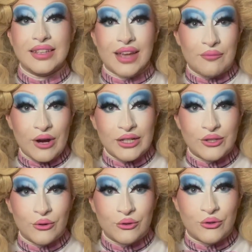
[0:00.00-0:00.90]
I'm ready to
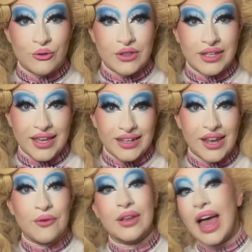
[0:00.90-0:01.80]
go to the gig
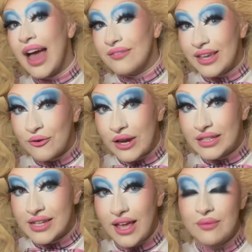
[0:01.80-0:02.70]
now and have a great
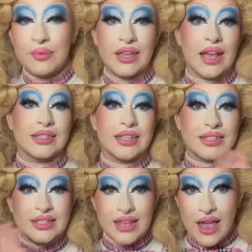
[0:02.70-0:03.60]
time. But yes, this
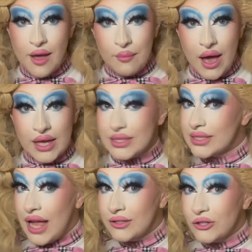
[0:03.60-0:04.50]
is my
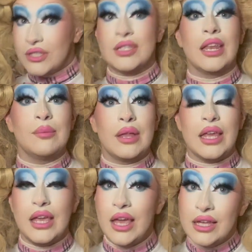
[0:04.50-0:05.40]
standard Skinny
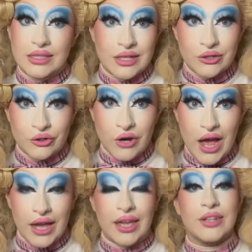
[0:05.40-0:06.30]
Minnie signature
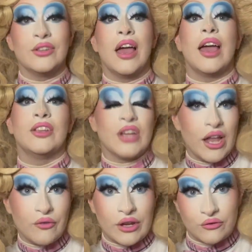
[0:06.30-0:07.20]
drag in
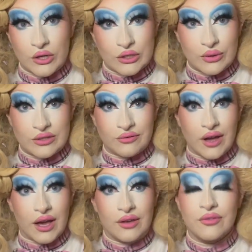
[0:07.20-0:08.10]
January of
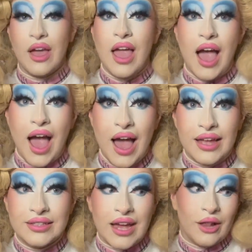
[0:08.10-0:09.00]
2025,
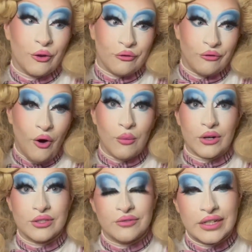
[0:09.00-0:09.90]
and I look forward
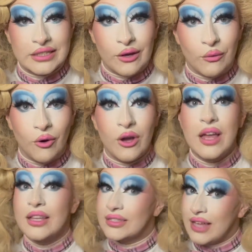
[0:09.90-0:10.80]
to finding out what
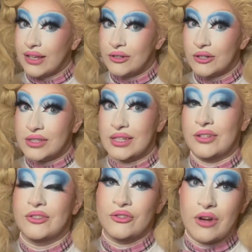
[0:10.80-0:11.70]
standard
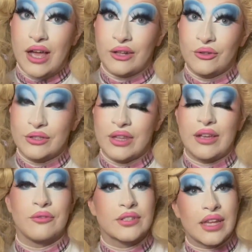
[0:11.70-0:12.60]
signature drag looks like
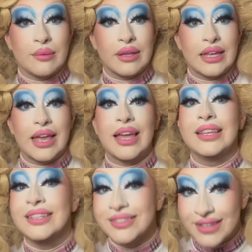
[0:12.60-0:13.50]
for Skinny Minnie in
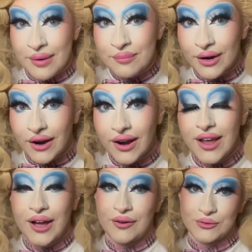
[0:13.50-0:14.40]
December
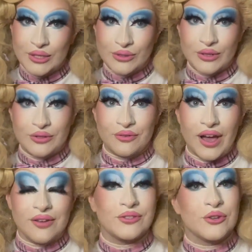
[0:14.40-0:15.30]
of
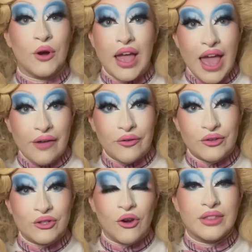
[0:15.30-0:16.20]
2025. So if you've
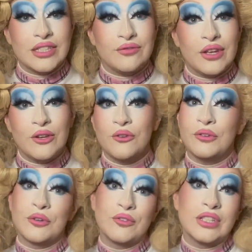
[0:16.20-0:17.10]
enjoyed this video, feel
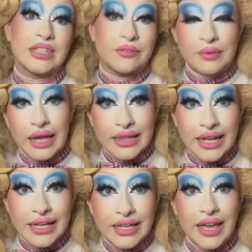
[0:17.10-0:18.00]
free to give me a
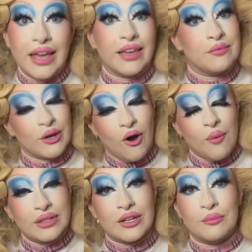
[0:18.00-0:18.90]
like, give me a
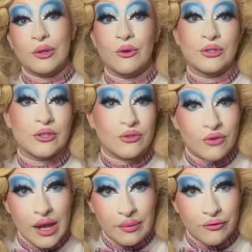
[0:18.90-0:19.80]
comment down below,
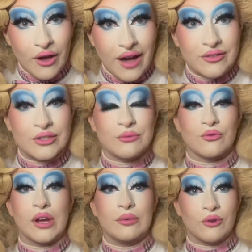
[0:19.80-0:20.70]
subscribe if you haven't
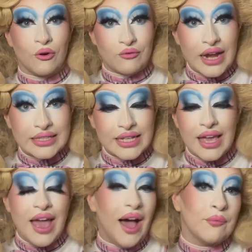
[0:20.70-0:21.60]
subscribed already.
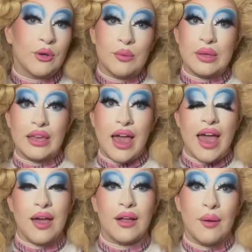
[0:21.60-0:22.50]
I'm going to be
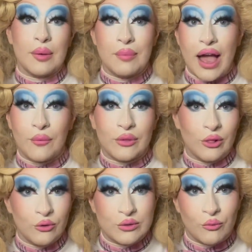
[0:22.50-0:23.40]
coming back with
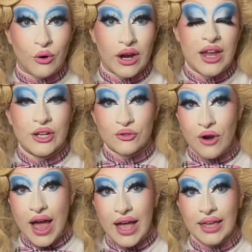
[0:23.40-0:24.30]
loads more
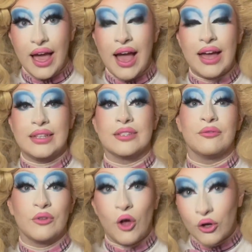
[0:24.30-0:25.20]
drag and
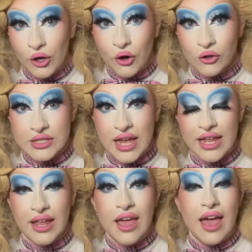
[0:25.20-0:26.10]
vlog content
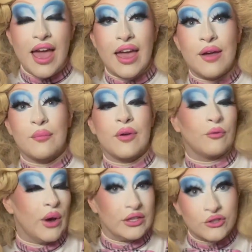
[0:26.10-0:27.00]

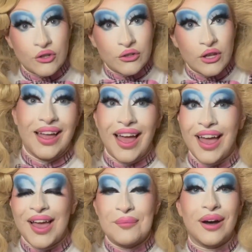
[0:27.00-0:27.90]
quite soon.
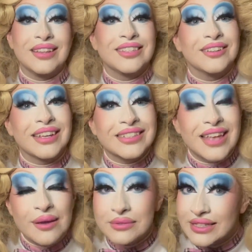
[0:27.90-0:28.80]
But until next
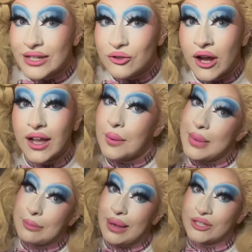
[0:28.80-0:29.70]
time, stay drunk,
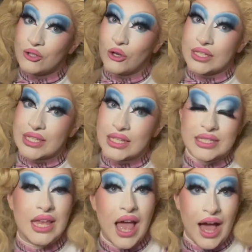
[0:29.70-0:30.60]
make bad choices.
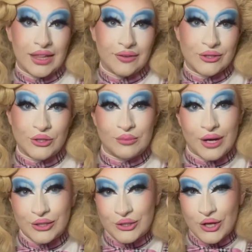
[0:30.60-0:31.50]
I love you so
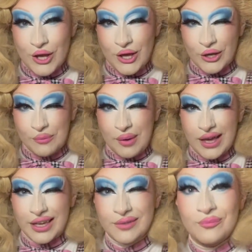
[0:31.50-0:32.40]
much. Goodbye.